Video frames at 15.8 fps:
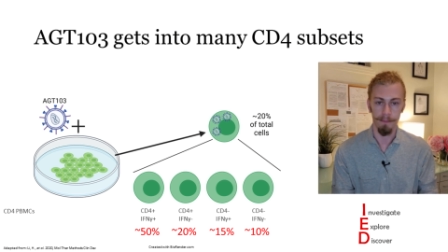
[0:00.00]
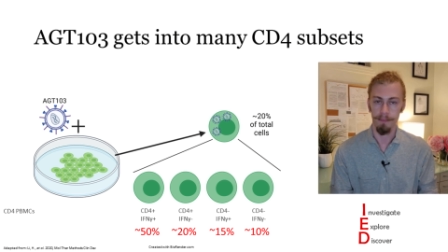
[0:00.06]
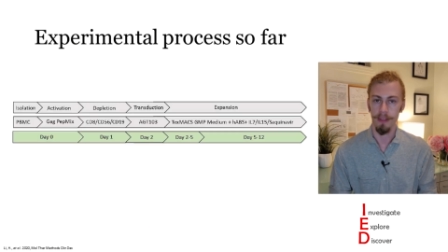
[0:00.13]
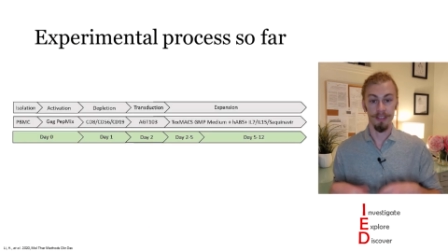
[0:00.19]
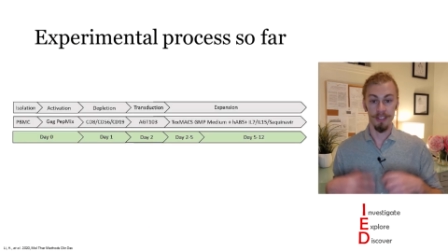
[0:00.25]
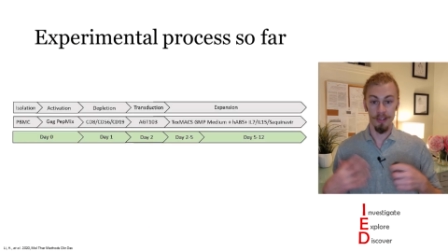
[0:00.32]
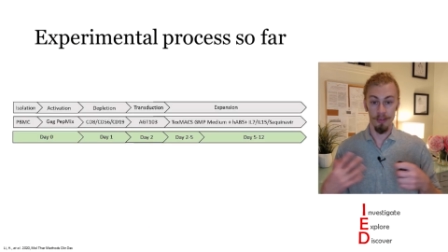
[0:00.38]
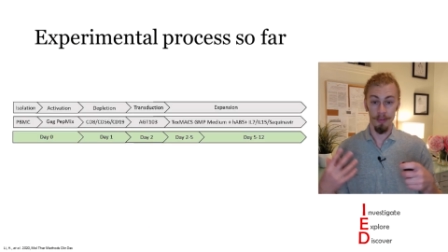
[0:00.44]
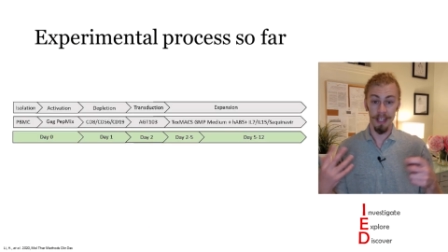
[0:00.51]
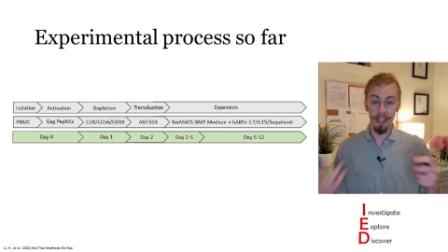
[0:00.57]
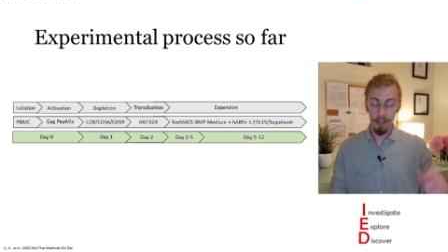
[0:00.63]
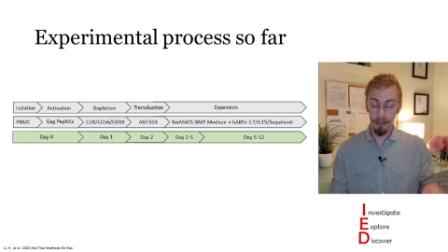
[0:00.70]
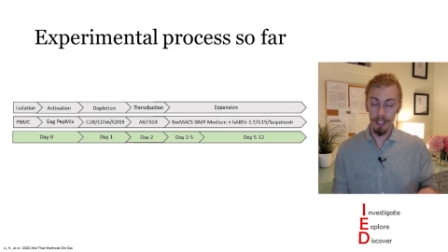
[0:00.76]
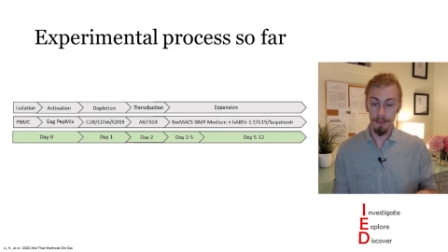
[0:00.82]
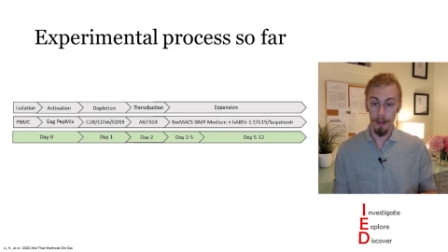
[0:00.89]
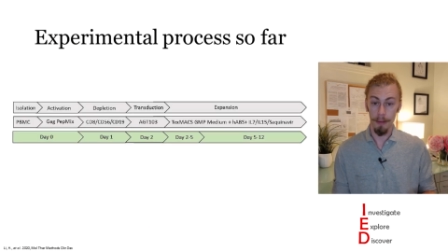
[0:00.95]
So in
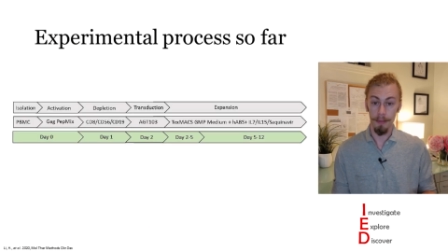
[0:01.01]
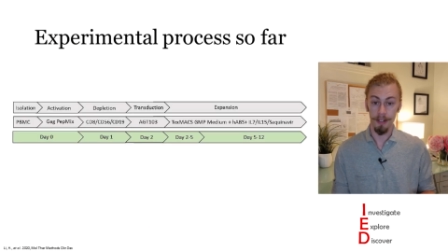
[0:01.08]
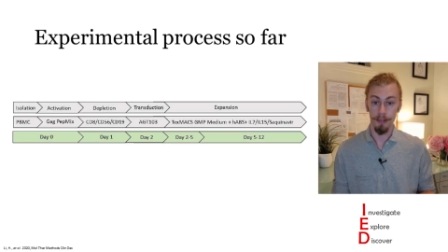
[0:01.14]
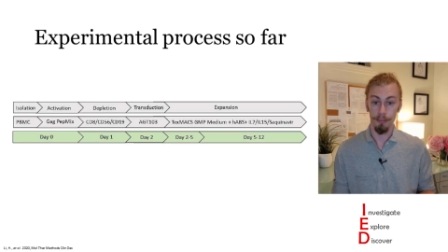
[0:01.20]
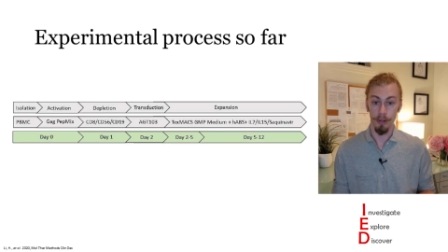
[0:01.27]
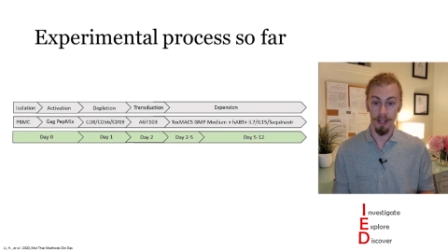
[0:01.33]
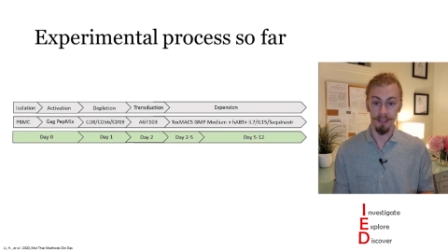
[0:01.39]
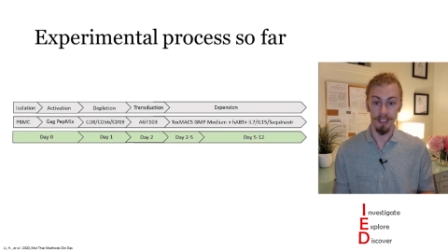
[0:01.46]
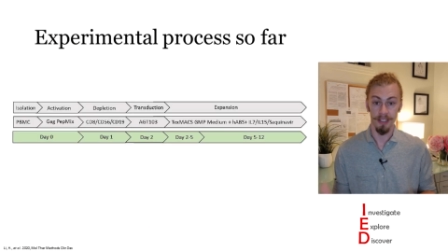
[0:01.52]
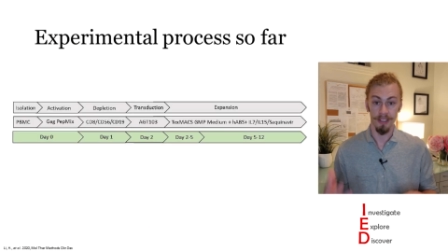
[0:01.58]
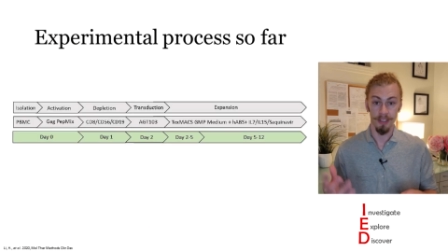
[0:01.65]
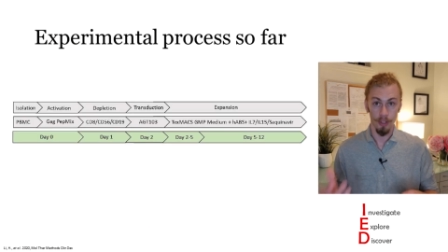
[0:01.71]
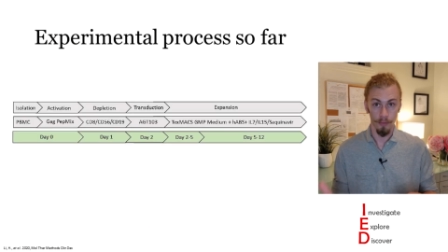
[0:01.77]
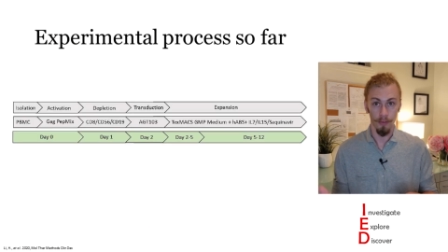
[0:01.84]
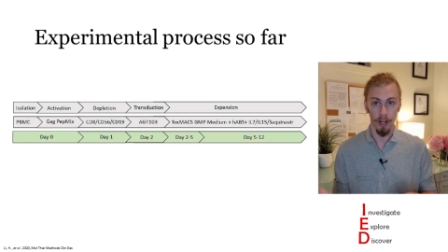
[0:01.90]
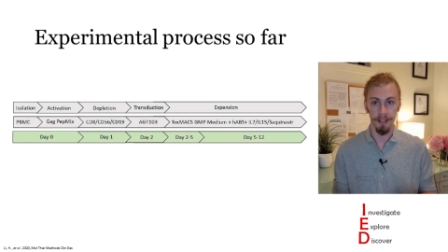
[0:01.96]
their experimental process
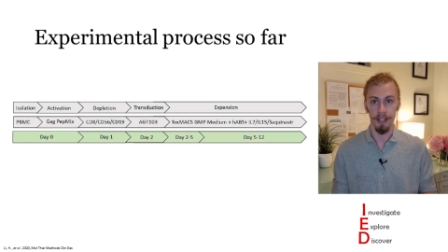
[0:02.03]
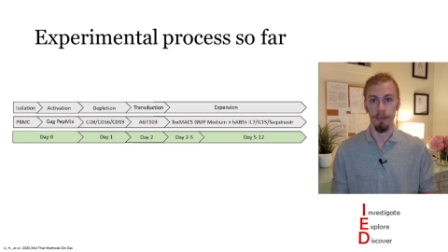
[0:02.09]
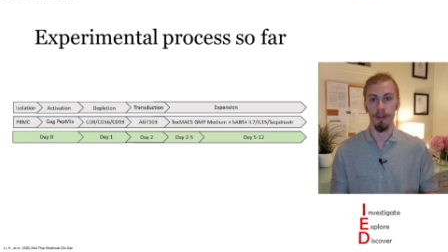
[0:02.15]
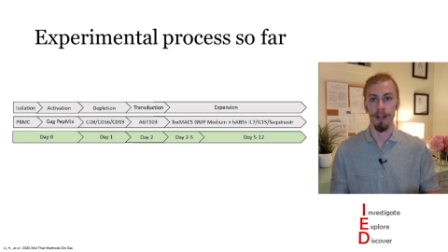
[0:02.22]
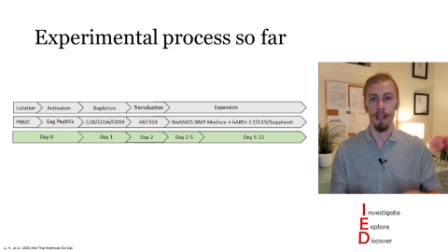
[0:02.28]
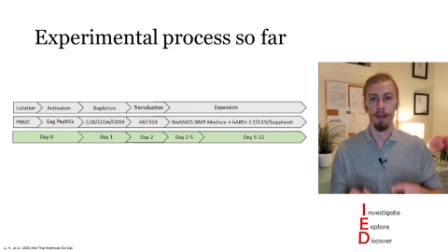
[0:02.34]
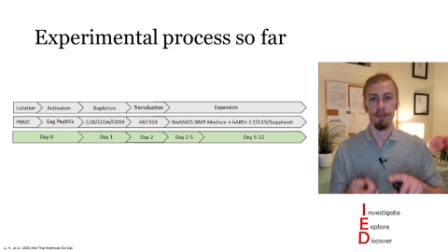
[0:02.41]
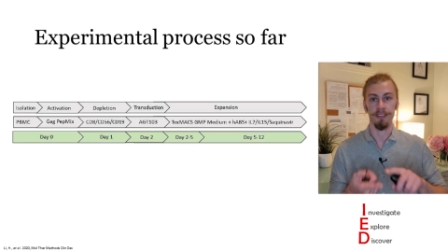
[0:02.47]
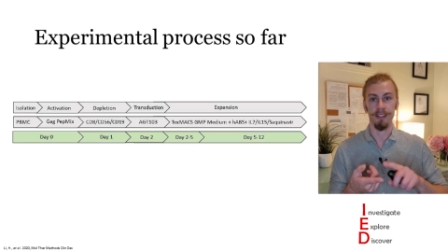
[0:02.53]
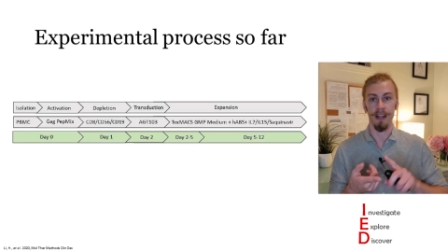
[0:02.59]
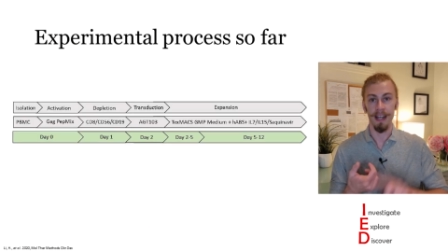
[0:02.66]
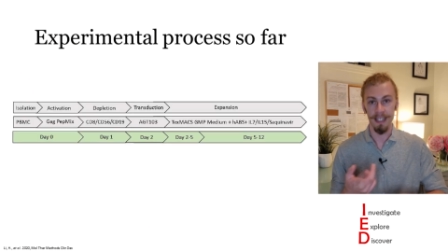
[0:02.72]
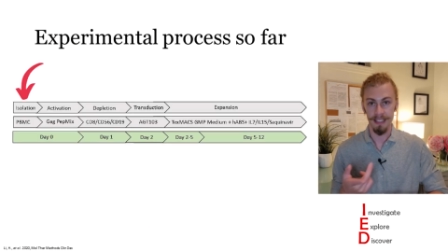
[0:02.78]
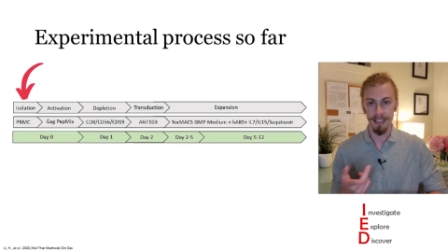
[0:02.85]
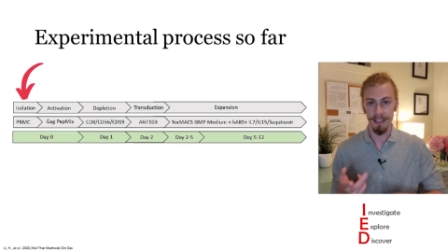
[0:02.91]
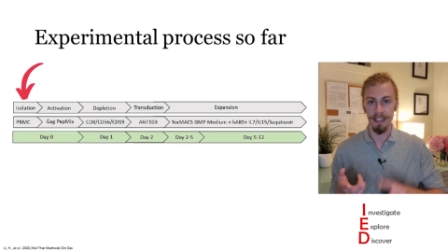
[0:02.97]
so far, they were able to
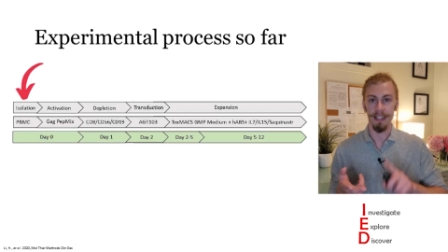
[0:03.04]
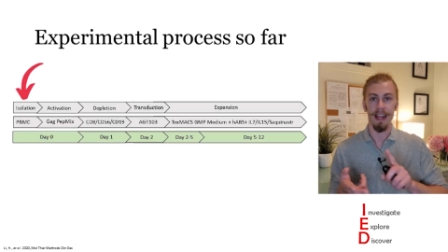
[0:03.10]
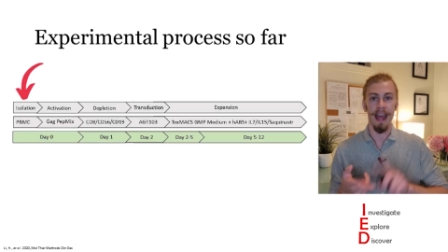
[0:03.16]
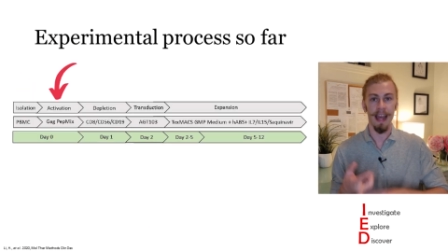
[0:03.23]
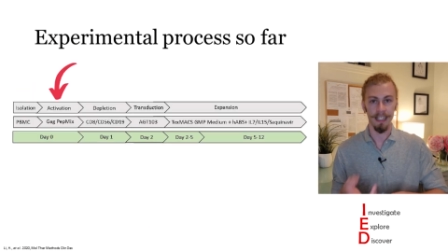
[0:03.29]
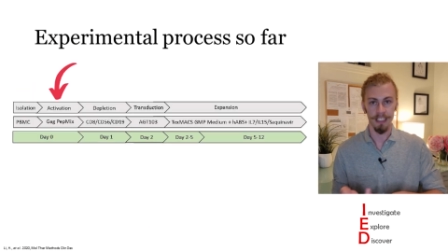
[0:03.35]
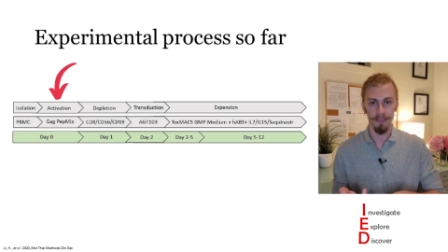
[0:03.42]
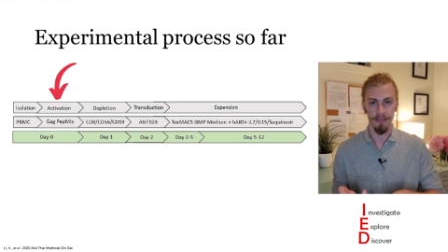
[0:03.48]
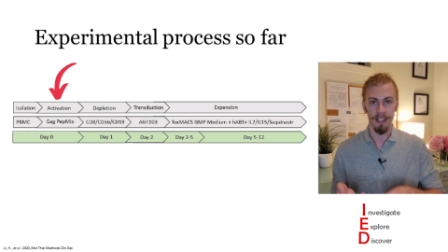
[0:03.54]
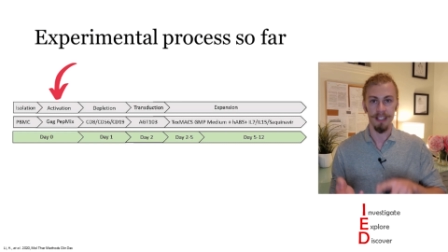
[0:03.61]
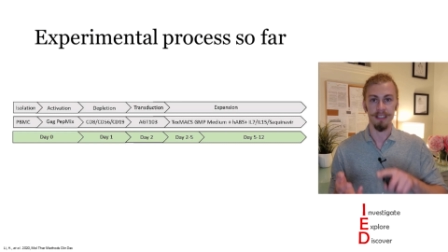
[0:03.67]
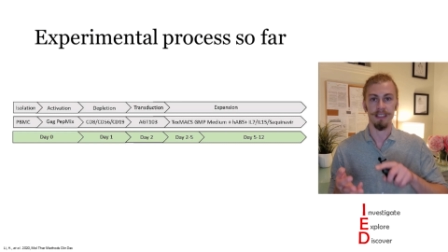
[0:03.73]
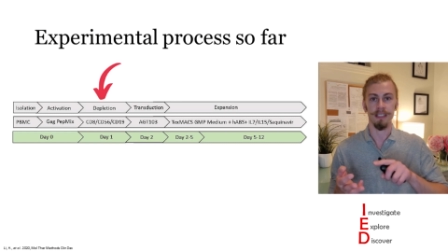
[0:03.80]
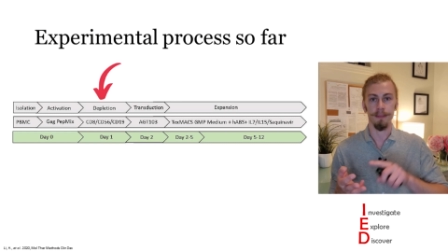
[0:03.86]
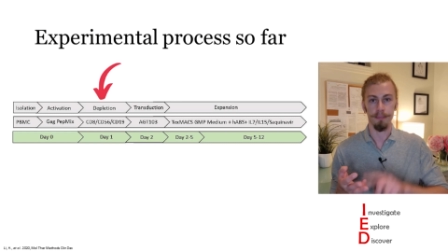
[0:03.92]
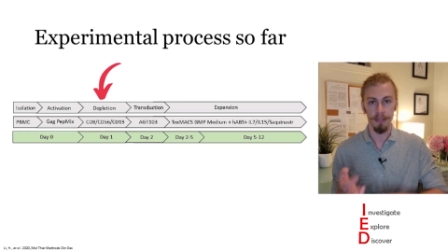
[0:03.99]
isolate, activate,
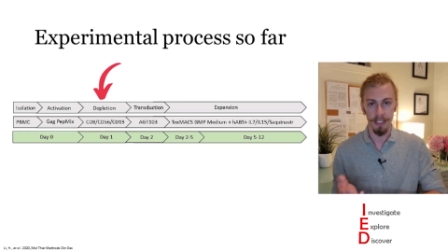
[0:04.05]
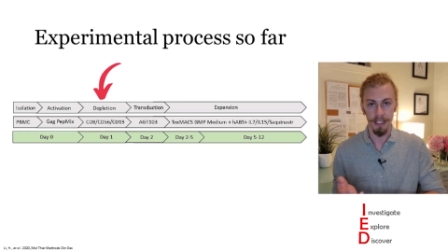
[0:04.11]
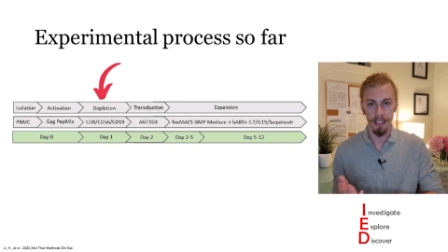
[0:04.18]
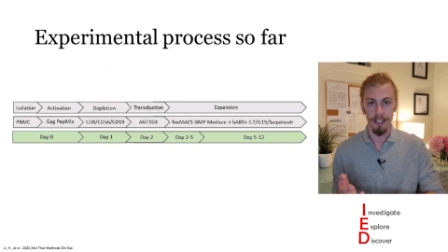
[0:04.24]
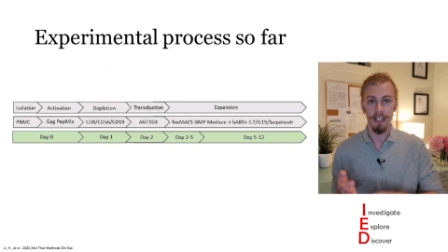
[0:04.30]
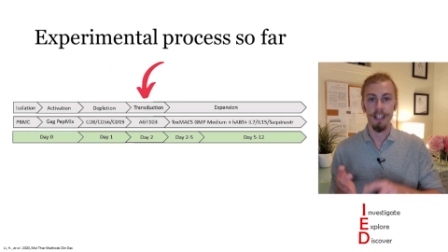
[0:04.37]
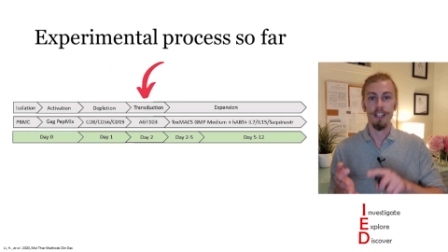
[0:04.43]
deplete,